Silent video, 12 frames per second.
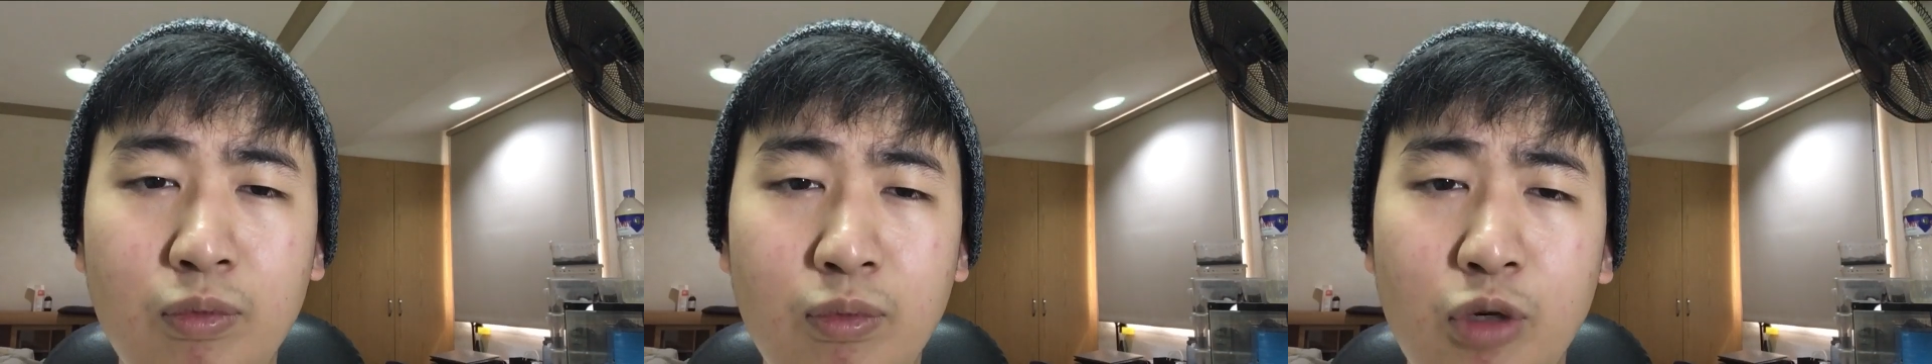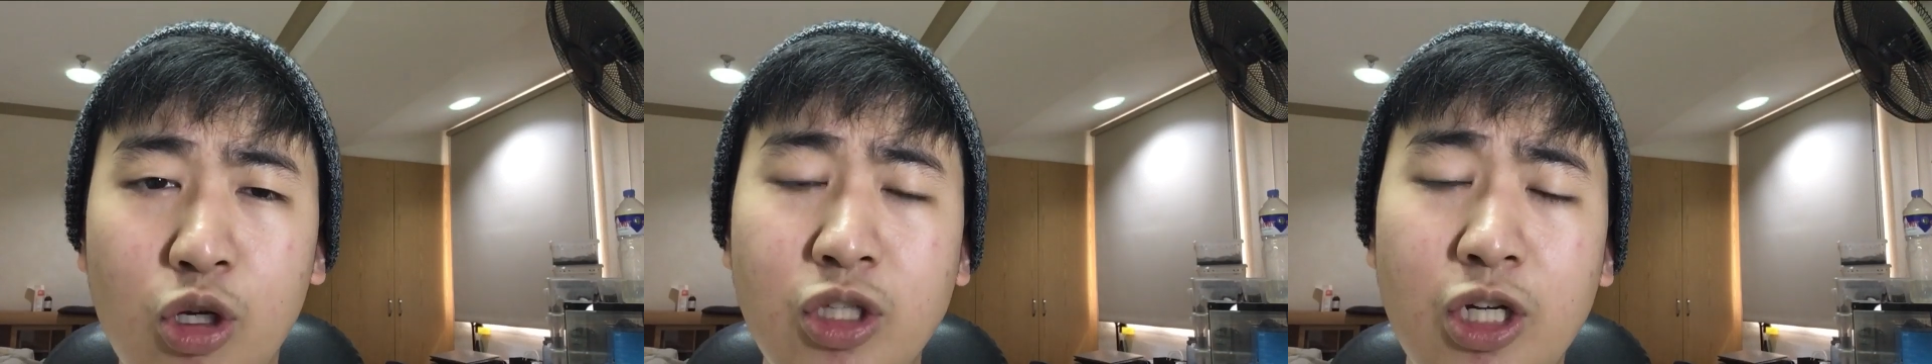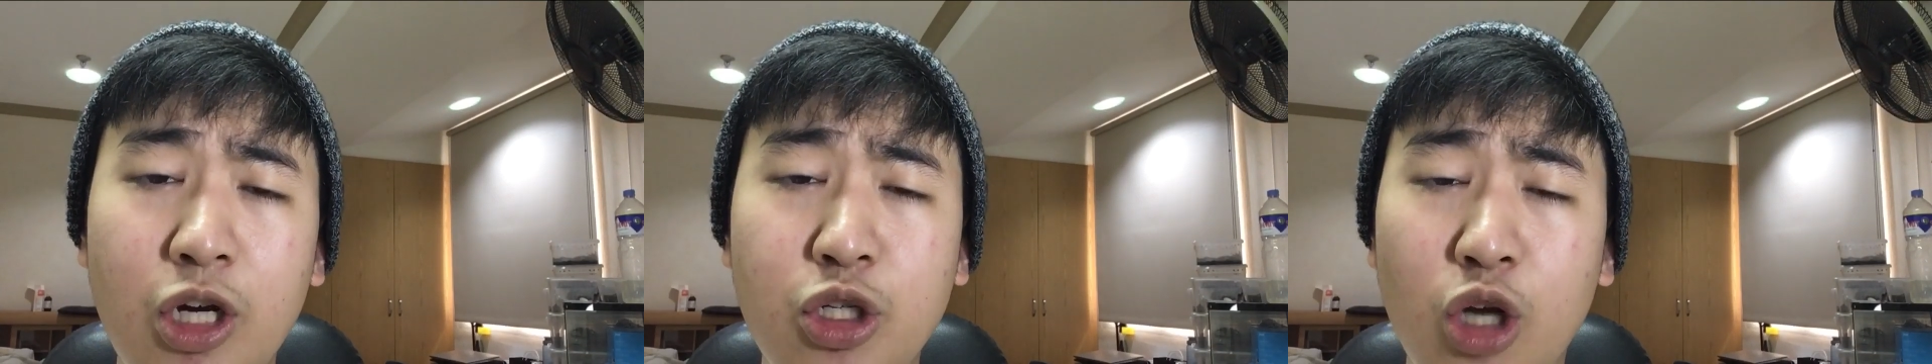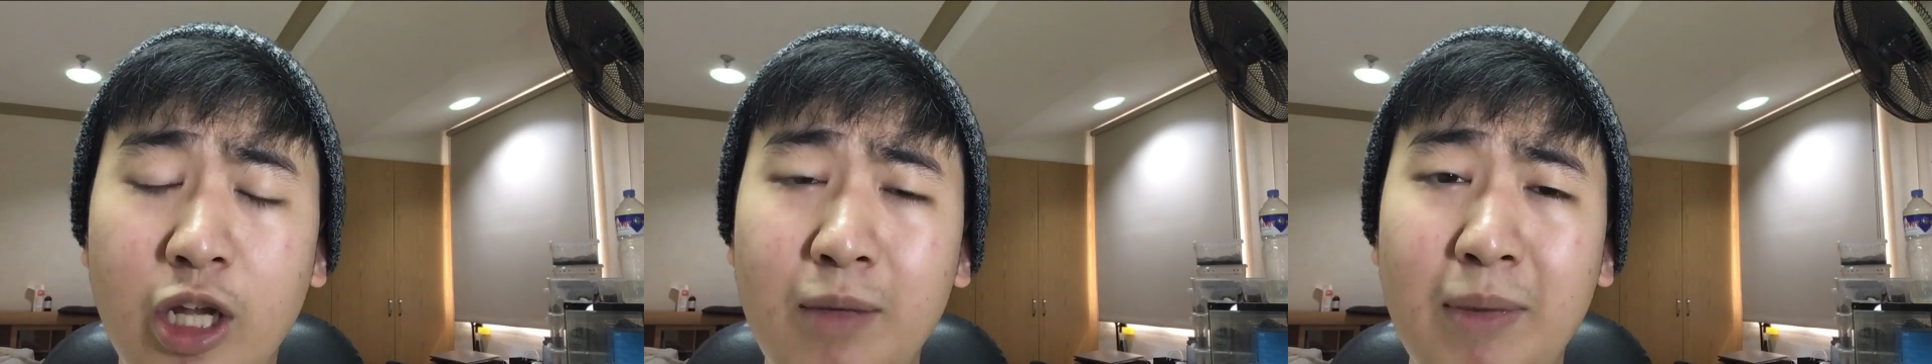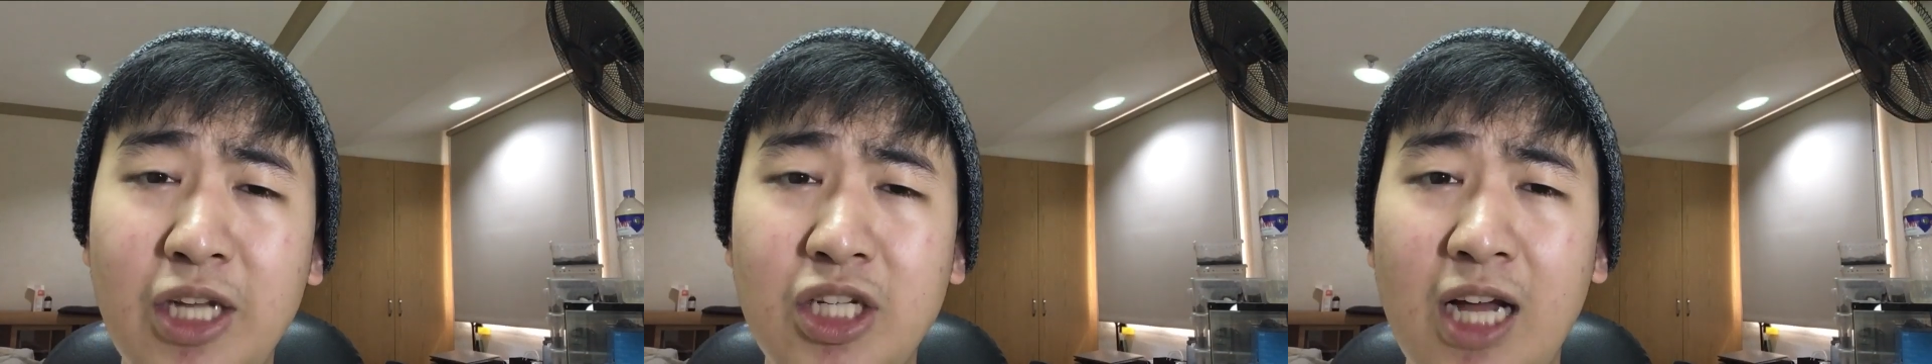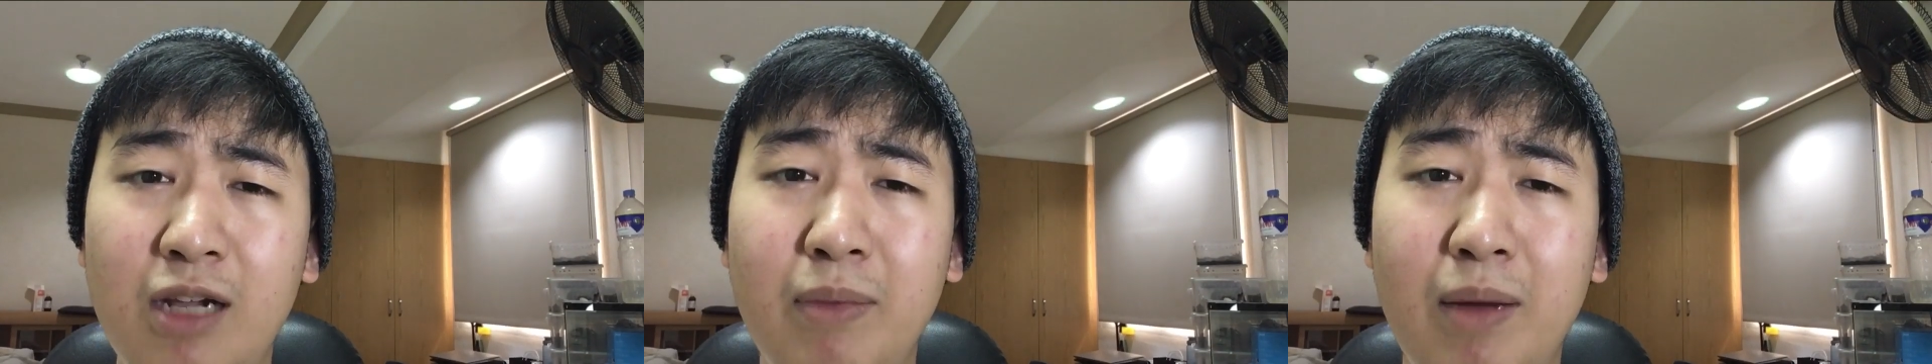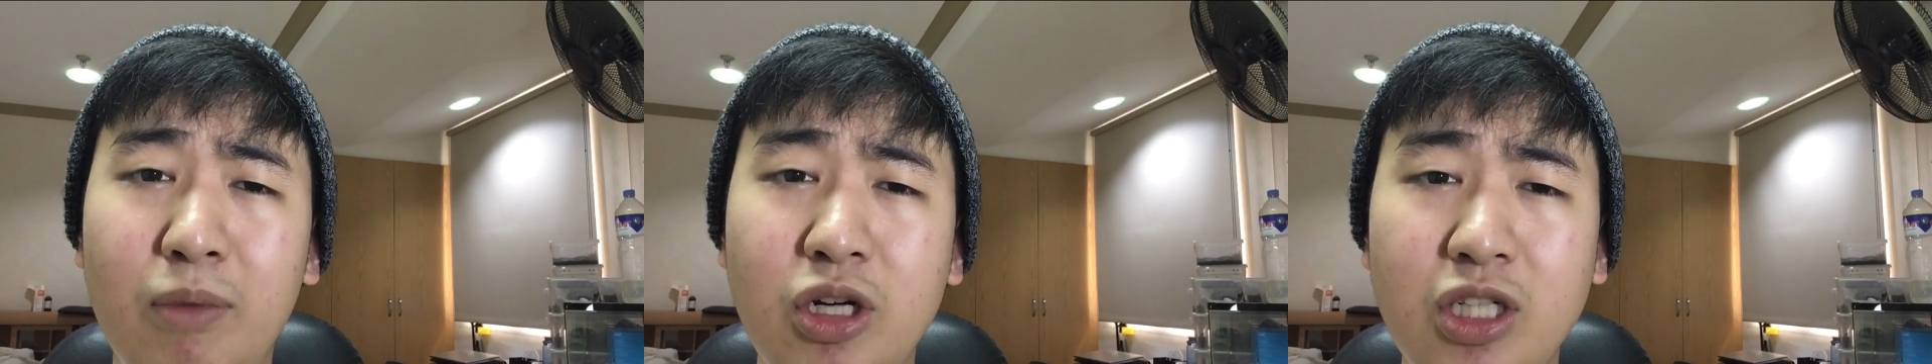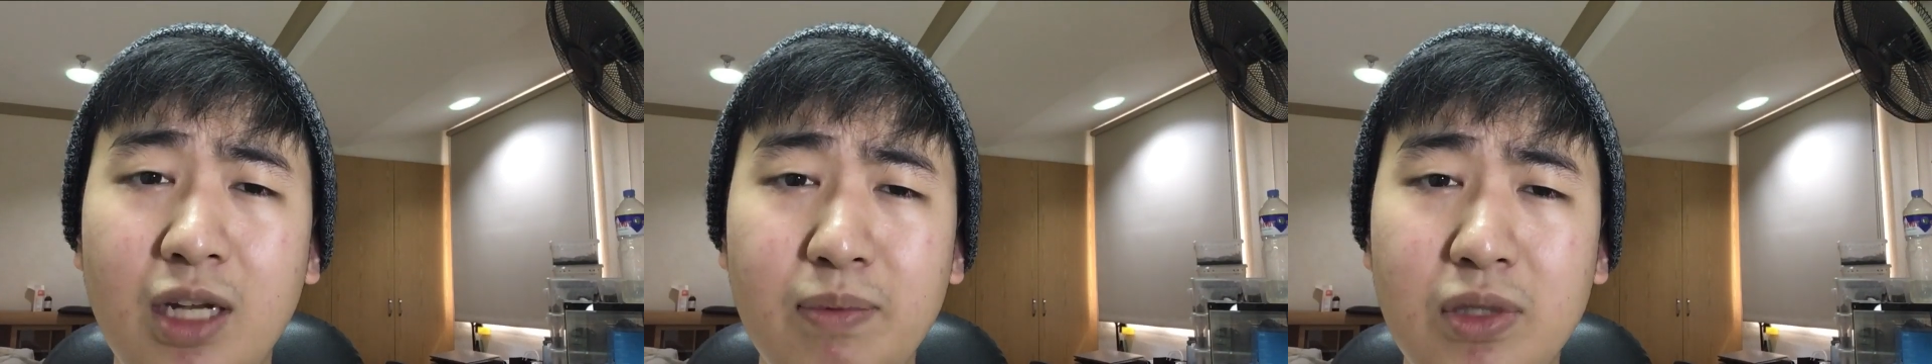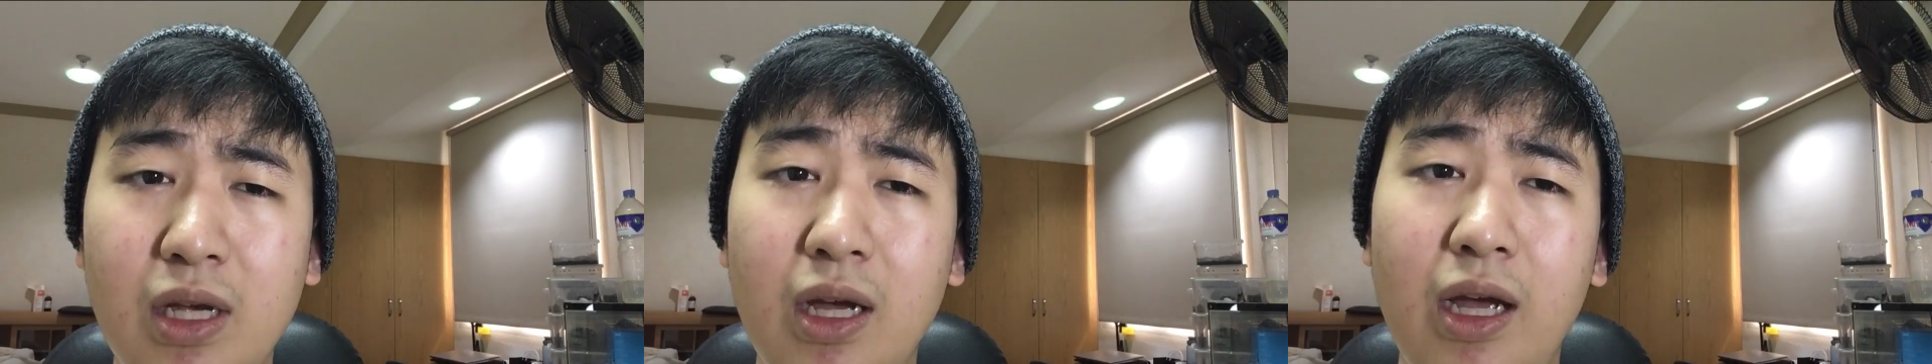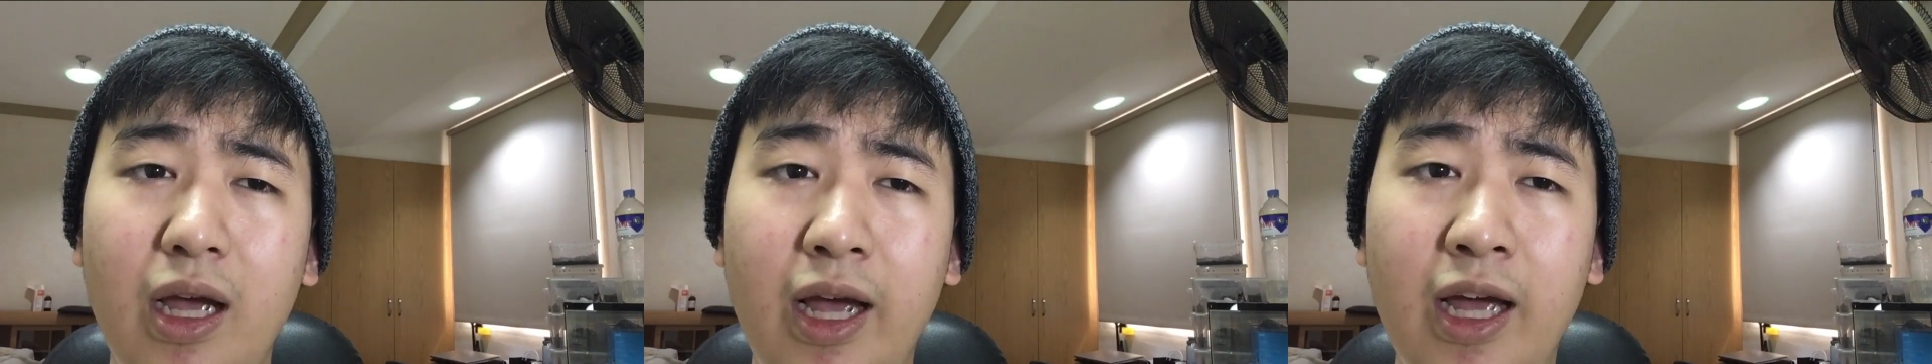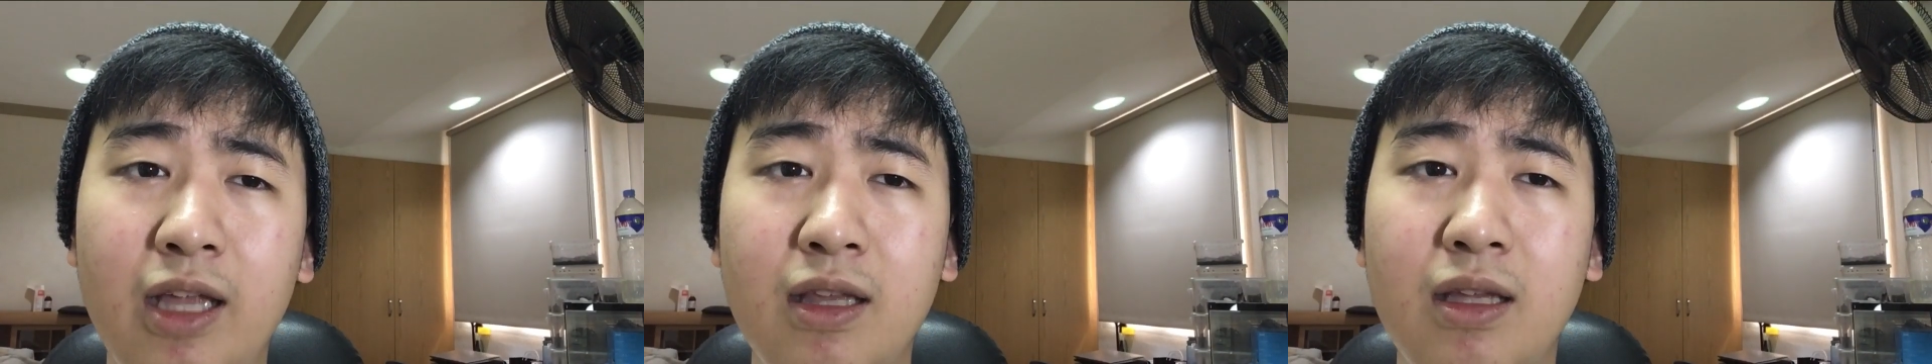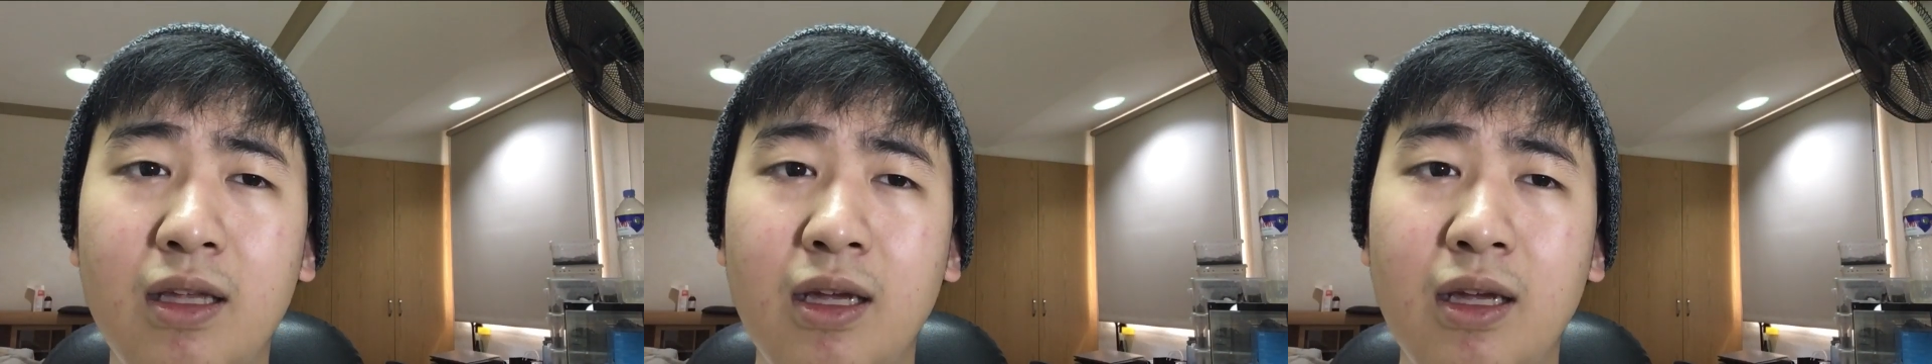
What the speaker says: consider joining my channel memberships. And